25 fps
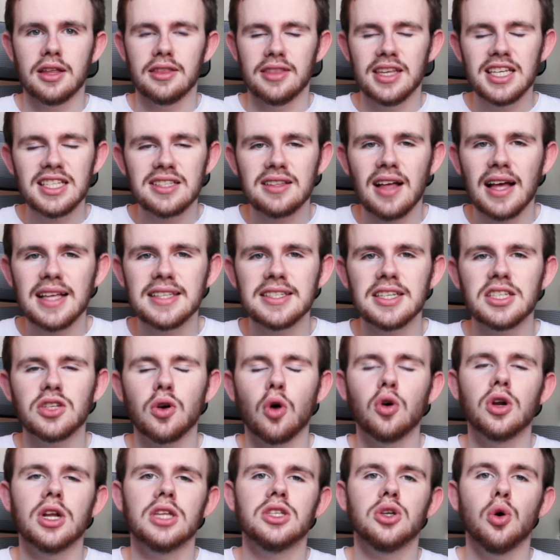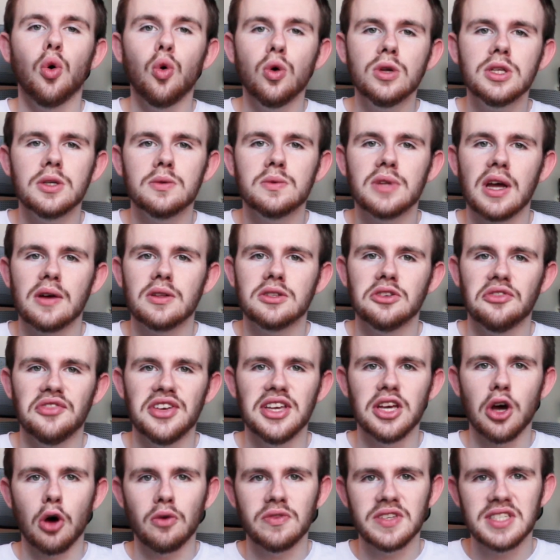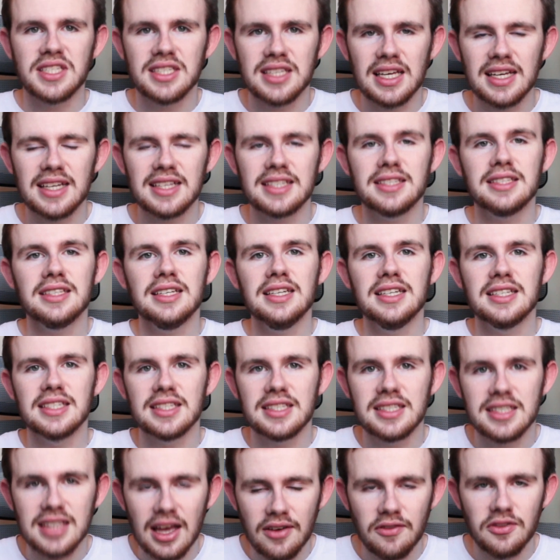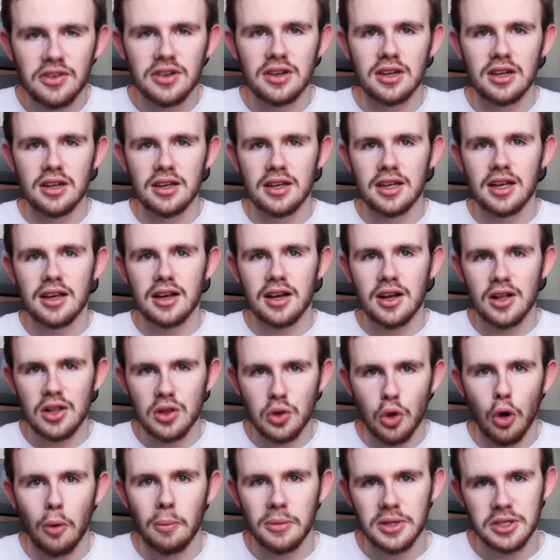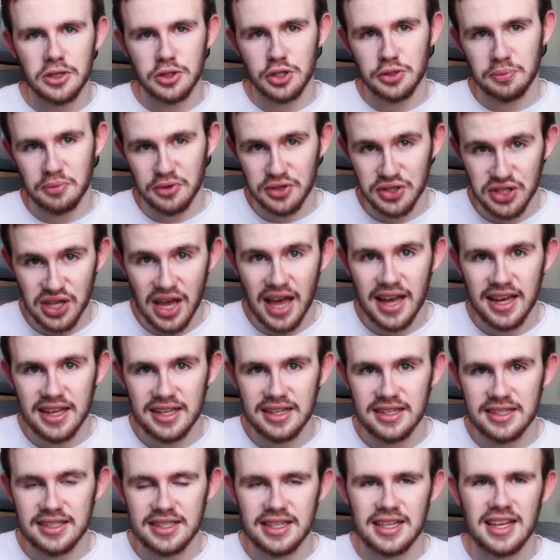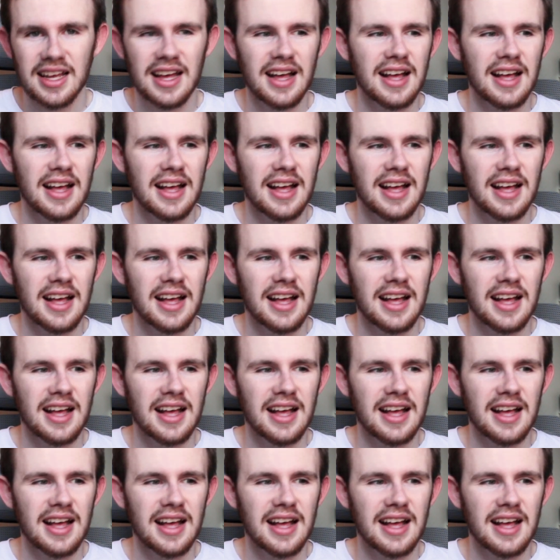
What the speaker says: This lands us on a total delta V of 67 kilometers per second.